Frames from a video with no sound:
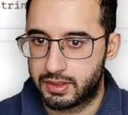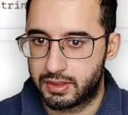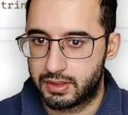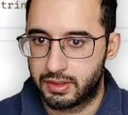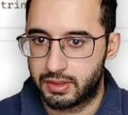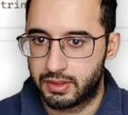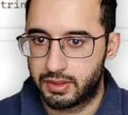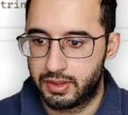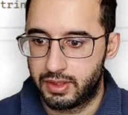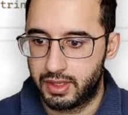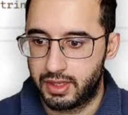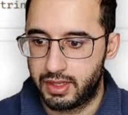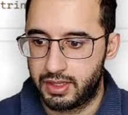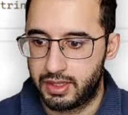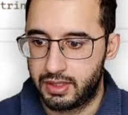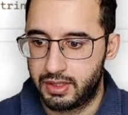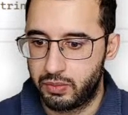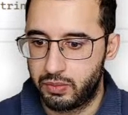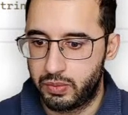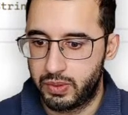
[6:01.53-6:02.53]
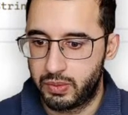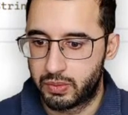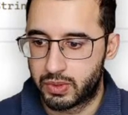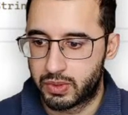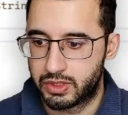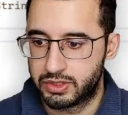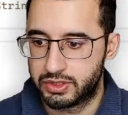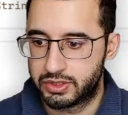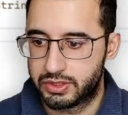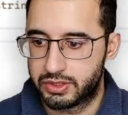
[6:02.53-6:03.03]
Then we
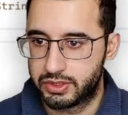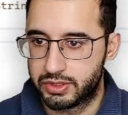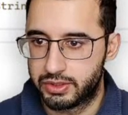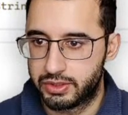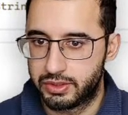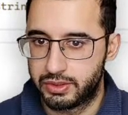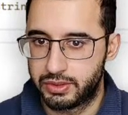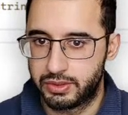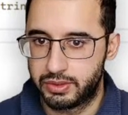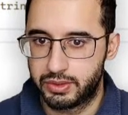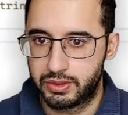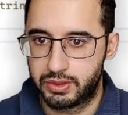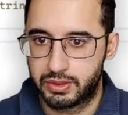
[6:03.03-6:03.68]
want to,